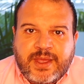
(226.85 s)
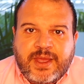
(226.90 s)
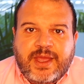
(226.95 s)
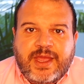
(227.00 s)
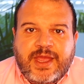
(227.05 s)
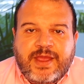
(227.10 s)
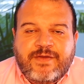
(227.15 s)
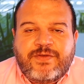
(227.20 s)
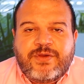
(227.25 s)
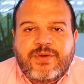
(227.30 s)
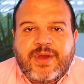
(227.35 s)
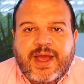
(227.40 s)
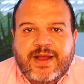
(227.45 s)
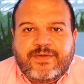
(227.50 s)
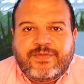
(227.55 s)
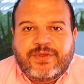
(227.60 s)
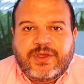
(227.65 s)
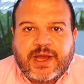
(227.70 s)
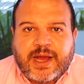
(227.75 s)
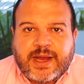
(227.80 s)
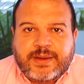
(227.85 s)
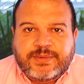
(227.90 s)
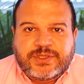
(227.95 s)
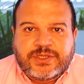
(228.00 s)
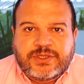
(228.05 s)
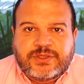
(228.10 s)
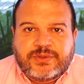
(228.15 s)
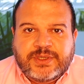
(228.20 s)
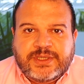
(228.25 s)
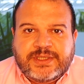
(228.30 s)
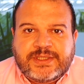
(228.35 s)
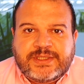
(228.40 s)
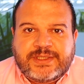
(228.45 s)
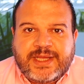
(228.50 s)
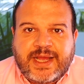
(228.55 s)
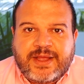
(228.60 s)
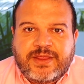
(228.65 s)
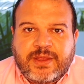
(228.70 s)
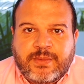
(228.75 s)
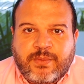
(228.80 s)
If you have the option to
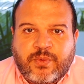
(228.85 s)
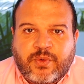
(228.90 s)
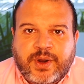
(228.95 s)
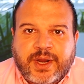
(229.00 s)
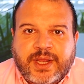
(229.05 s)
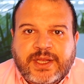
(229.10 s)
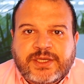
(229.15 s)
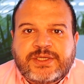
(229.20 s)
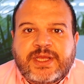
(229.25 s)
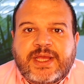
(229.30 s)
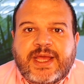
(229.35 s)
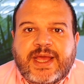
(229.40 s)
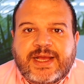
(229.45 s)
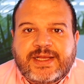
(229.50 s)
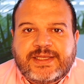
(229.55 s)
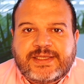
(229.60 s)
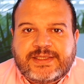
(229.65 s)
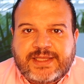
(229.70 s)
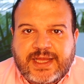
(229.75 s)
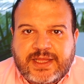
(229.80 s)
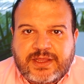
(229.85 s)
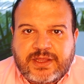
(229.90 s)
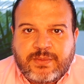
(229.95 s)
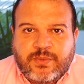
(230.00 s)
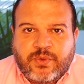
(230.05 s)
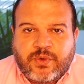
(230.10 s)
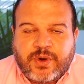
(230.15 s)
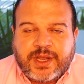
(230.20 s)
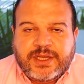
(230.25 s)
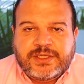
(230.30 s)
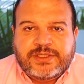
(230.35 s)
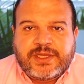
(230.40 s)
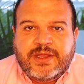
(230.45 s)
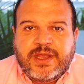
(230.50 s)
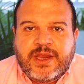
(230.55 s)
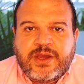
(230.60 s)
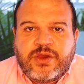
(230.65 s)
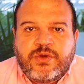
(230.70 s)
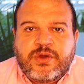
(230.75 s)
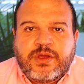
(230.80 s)
extend the mortgage, and
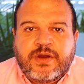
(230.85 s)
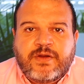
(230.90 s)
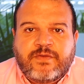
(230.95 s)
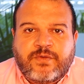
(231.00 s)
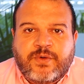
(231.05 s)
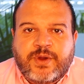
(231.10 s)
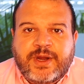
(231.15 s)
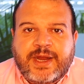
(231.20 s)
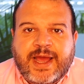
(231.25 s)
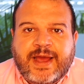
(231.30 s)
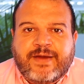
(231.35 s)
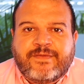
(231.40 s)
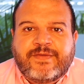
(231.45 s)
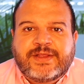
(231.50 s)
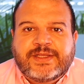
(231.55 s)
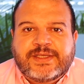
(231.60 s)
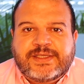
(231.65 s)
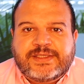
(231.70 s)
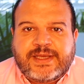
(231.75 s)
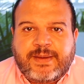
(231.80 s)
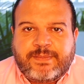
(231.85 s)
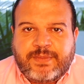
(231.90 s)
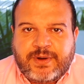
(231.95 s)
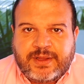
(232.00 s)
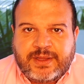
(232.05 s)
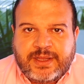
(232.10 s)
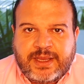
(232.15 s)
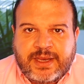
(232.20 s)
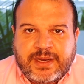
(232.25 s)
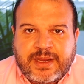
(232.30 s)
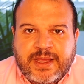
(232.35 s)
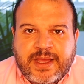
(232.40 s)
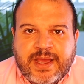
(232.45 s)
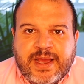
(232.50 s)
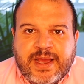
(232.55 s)
then you can avoid having a separate lien,